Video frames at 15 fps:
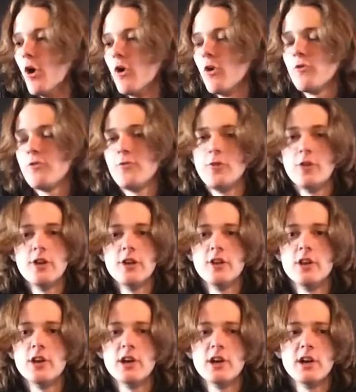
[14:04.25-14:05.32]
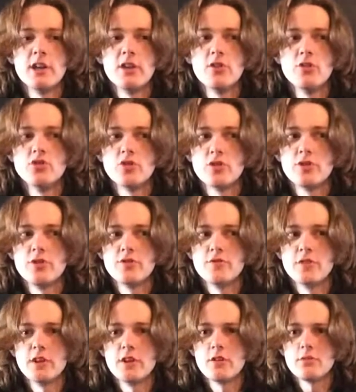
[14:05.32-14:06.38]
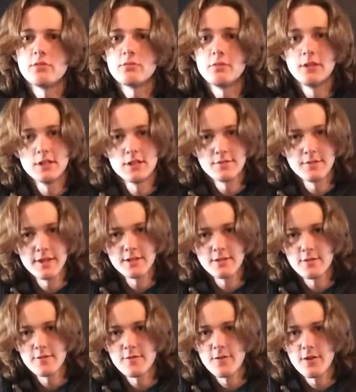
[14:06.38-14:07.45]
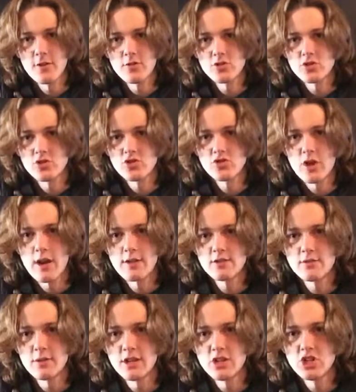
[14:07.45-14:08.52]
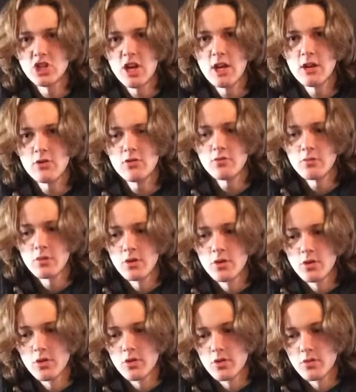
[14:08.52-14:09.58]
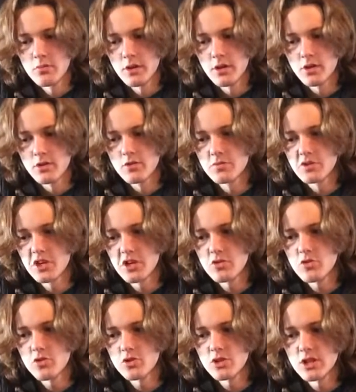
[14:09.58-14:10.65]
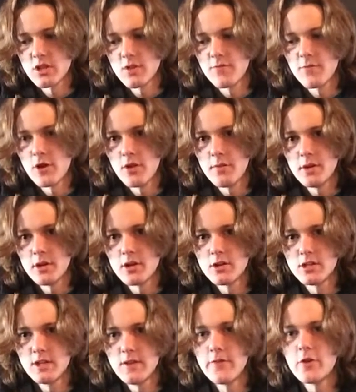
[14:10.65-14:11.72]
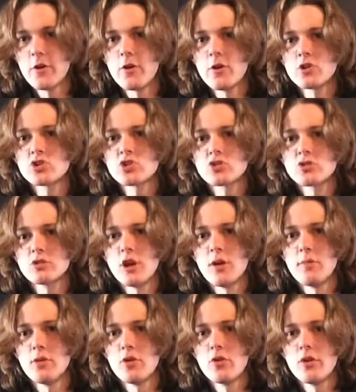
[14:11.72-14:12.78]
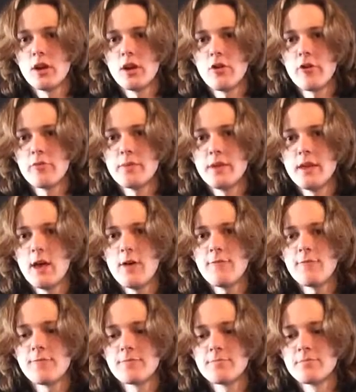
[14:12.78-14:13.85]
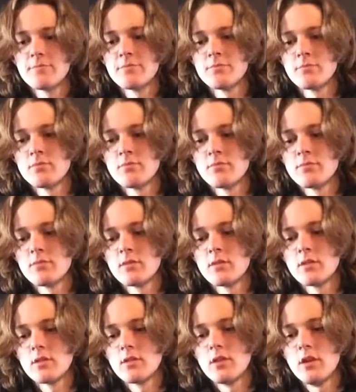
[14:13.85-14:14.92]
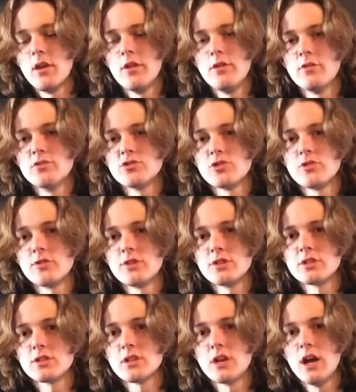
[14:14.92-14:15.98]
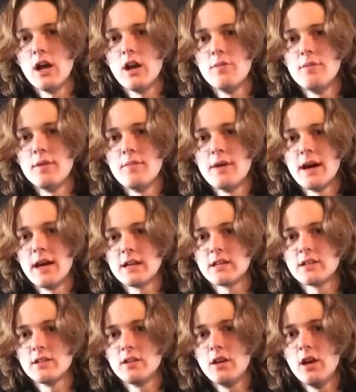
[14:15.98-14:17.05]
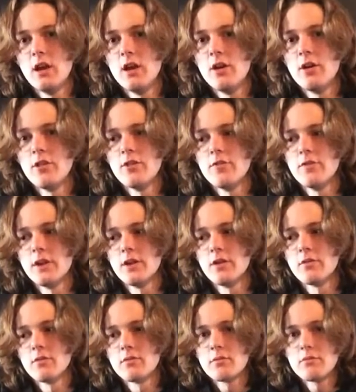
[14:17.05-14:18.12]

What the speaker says: hopefully you enjoyed this video. Leave some likes on this video. Subscribe to my channel, my YouTube channel, of course, and then follow me on DeviantArt, Tumblr, and RPF. And as always, I'll be back in another video.